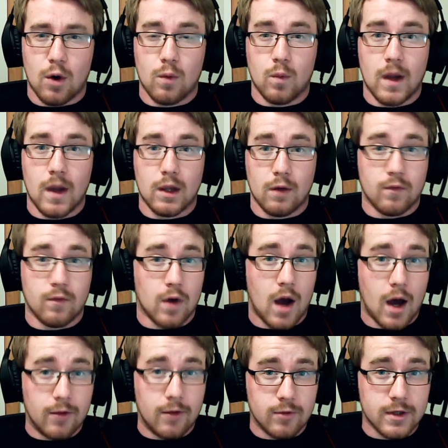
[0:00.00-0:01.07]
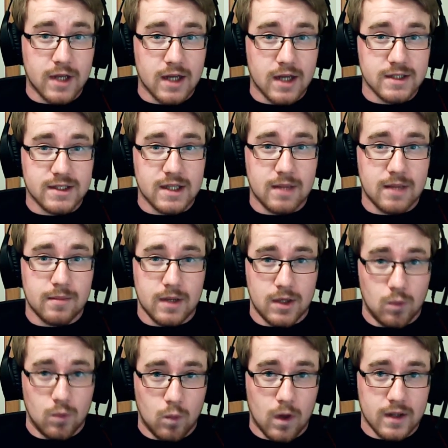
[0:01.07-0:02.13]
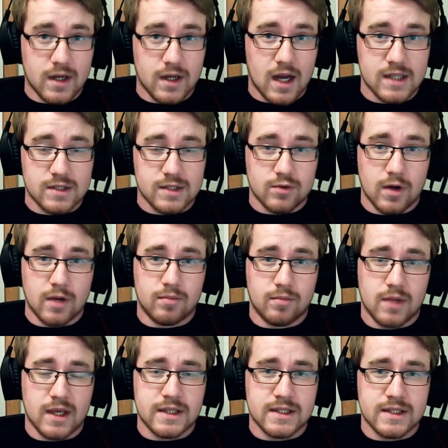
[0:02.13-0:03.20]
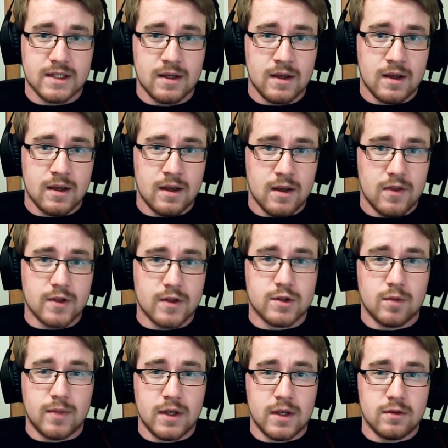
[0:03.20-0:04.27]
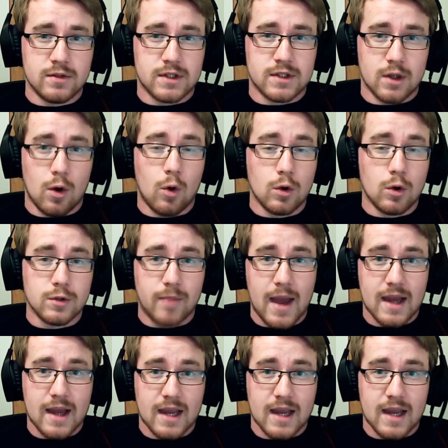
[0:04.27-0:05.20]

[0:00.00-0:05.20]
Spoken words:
well over 100 guns in them in one concentrated place. This would be used to hold back